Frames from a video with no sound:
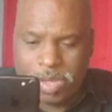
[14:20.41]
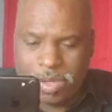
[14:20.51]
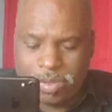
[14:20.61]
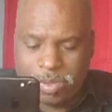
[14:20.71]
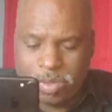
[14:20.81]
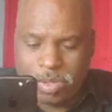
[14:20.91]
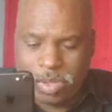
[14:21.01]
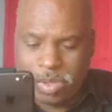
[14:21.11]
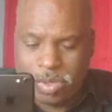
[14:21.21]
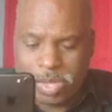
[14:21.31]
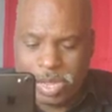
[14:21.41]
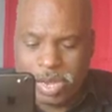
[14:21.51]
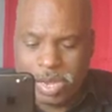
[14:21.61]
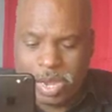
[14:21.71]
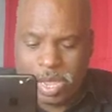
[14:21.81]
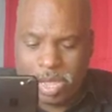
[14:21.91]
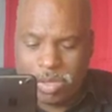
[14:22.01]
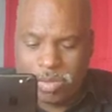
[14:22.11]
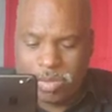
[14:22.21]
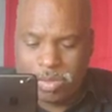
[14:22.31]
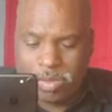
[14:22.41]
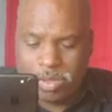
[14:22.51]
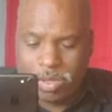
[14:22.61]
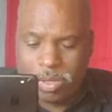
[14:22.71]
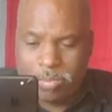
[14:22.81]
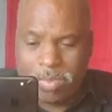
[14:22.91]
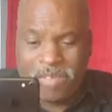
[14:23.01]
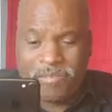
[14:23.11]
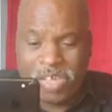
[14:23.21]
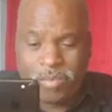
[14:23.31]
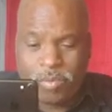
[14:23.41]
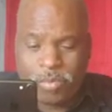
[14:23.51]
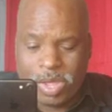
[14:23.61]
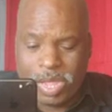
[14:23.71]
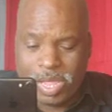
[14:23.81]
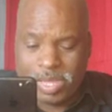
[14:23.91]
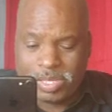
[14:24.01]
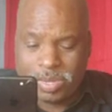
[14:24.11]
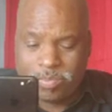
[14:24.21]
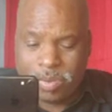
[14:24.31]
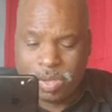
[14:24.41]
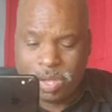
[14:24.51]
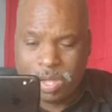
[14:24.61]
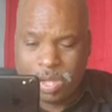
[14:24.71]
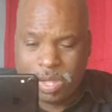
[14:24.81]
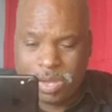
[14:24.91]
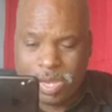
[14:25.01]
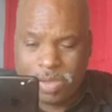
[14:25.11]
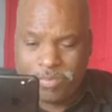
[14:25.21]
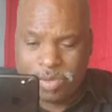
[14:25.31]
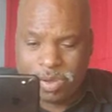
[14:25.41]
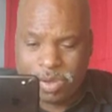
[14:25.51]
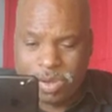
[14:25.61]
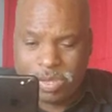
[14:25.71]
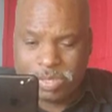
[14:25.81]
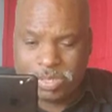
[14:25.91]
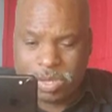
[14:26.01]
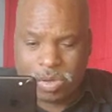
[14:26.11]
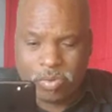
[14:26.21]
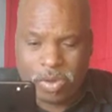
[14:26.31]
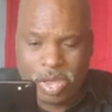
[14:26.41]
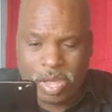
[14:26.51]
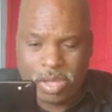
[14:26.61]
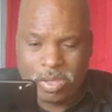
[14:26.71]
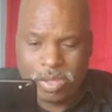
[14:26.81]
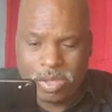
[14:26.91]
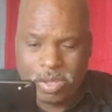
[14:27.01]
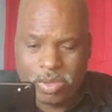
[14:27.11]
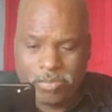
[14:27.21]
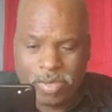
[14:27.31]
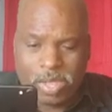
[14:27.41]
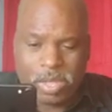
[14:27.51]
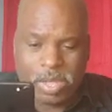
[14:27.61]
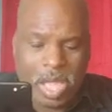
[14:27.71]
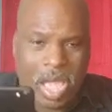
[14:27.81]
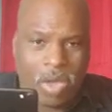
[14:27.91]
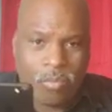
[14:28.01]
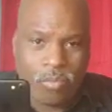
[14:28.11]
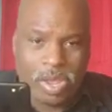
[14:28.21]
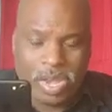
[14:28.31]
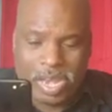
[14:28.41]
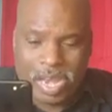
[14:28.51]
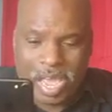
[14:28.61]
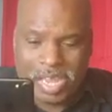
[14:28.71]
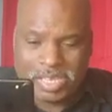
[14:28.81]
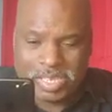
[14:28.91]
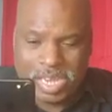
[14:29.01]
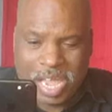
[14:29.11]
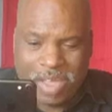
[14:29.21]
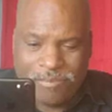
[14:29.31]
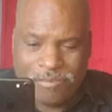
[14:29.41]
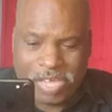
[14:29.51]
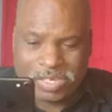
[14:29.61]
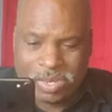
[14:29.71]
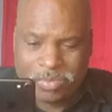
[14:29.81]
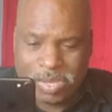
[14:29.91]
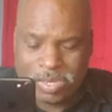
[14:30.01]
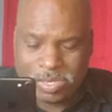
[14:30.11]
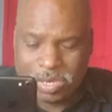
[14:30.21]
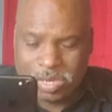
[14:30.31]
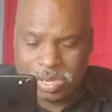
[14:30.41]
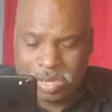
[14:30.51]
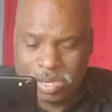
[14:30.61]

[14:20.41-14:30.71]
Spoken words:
Now, okay, now my favorite one is to put different looks on there for it to come out really nice, like effects in the picture.